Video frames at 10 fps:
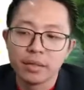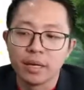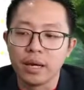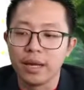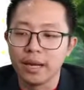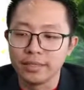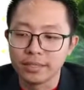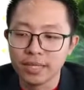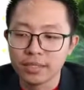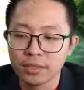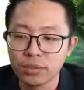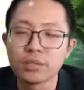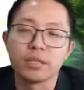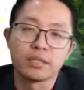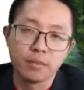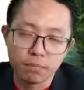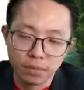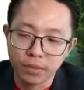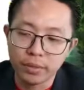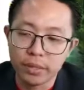I just use a
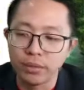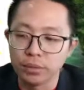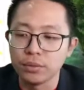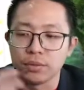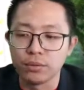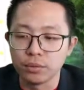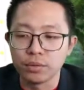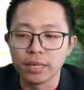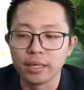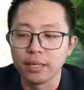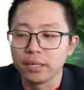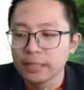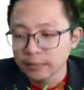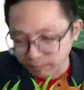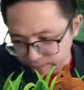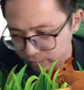simpler way to get it. Yeah,